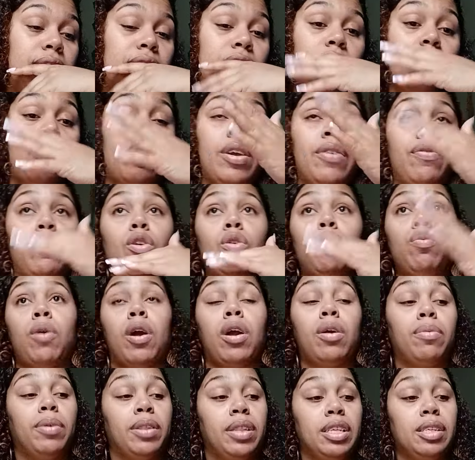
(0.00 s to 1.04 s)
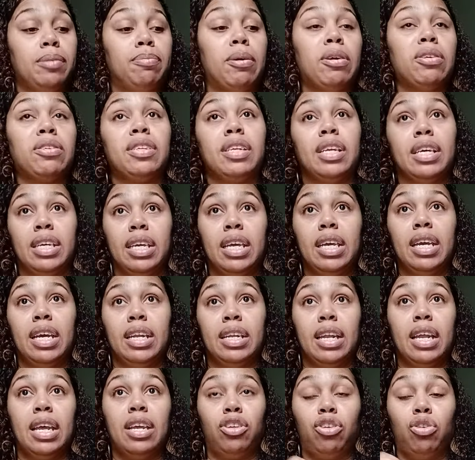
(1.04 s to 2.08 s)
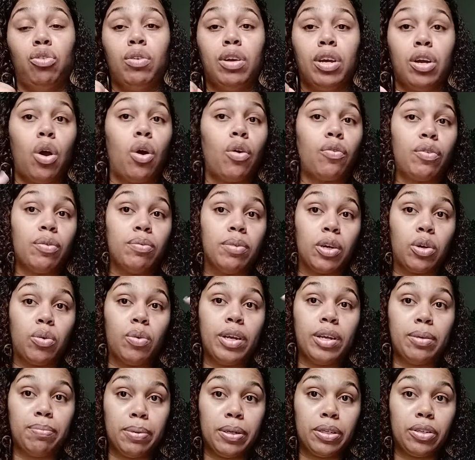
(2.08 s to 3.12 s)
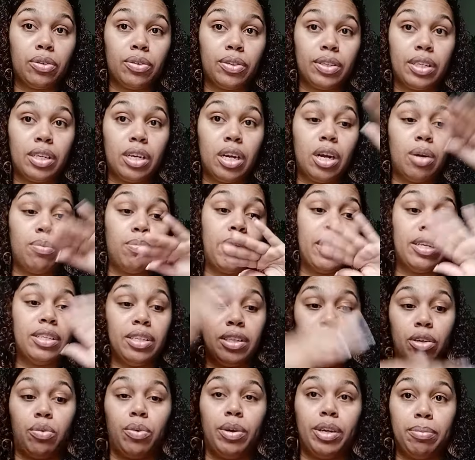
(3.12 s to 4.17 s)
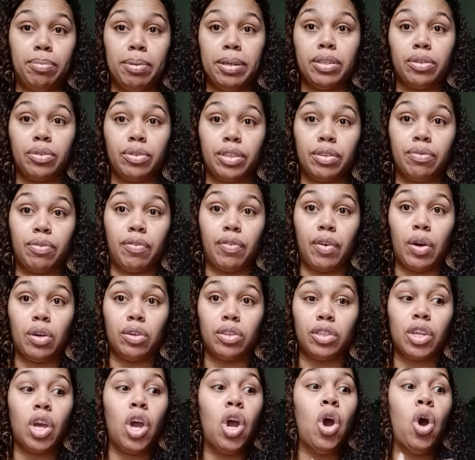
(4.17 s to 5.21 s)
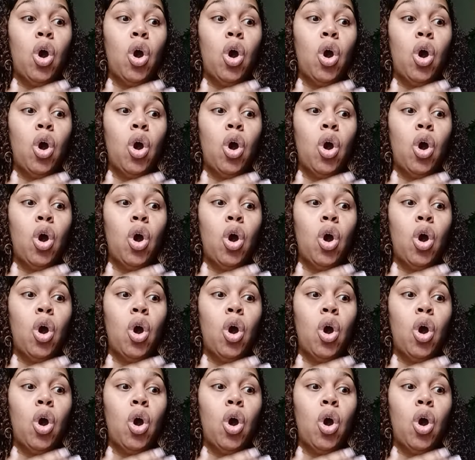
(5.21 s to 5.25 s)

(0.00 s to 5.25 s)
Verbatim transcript: So if you work with this person, again, you could go from the Queen of Pentacles in the upright to the Queen of Pentacles in reverse.